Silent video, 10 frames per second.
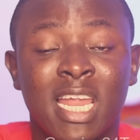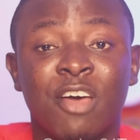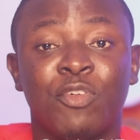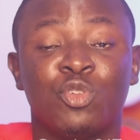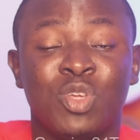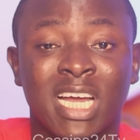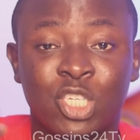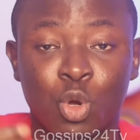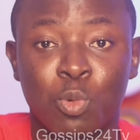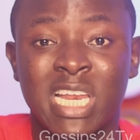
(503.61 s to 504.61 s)
Now, face you
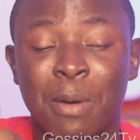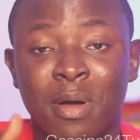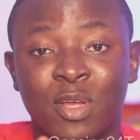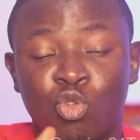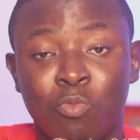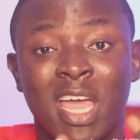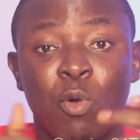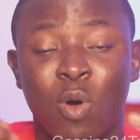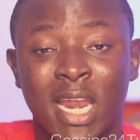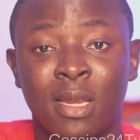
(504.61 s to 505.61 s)
are chill, Mody about it to
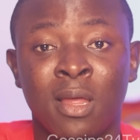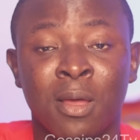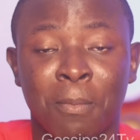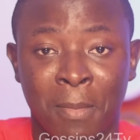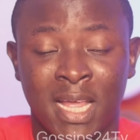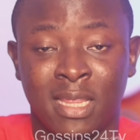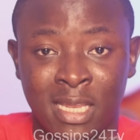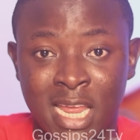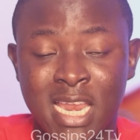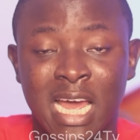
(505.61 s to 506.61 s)
bear 1
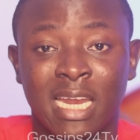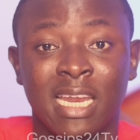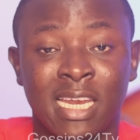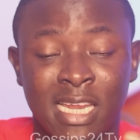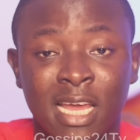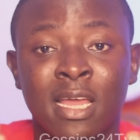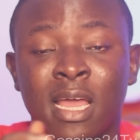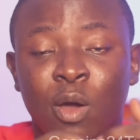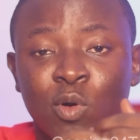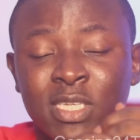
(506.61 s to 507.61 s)
month in India and India,
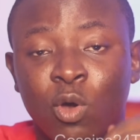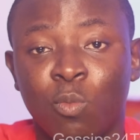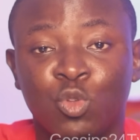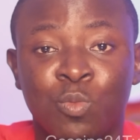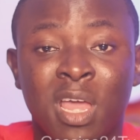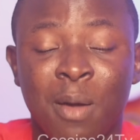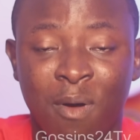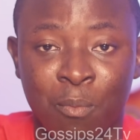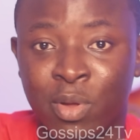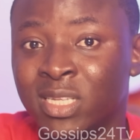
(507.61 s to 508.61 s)
and was able to meet
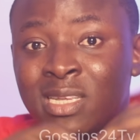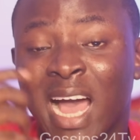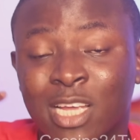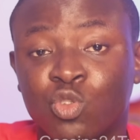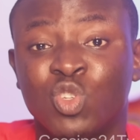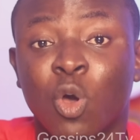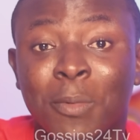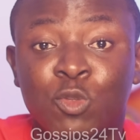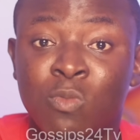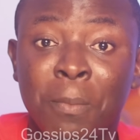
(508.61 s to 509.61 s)
a mom penalty. As to
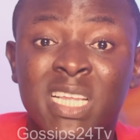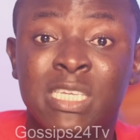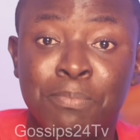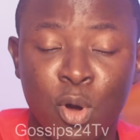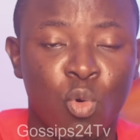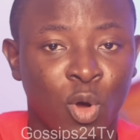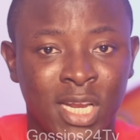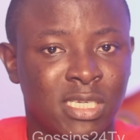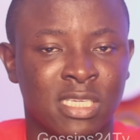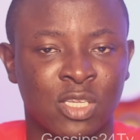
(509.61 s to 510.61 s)
some which may meet the bill
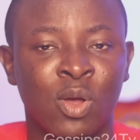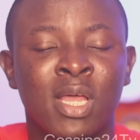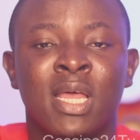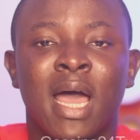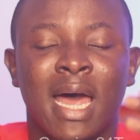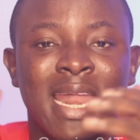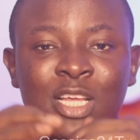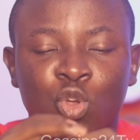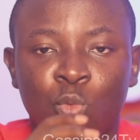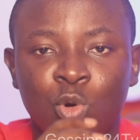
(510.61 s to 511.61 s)
conditions, no,
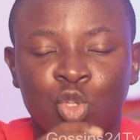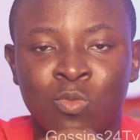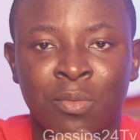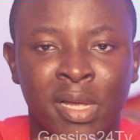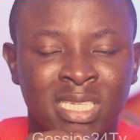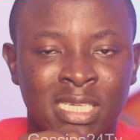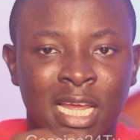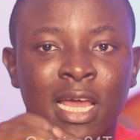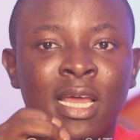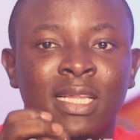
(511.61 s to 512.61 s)
and also moon to meet
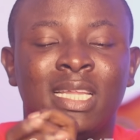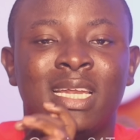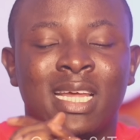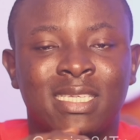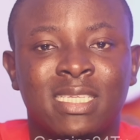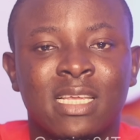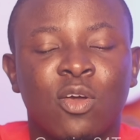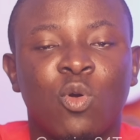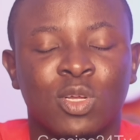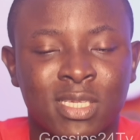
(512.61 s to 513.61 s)
today. The
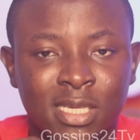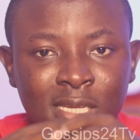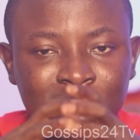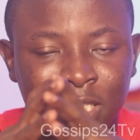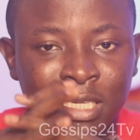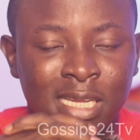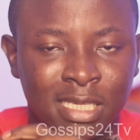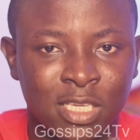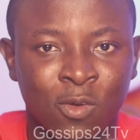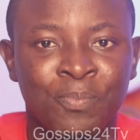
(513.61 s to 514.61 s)
next court sitting
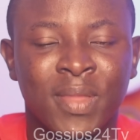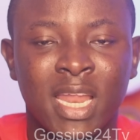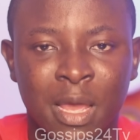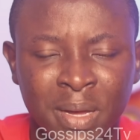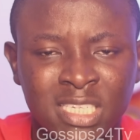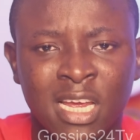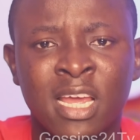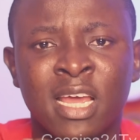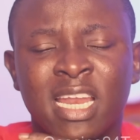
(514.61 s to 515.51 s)
date, no, and a betcher.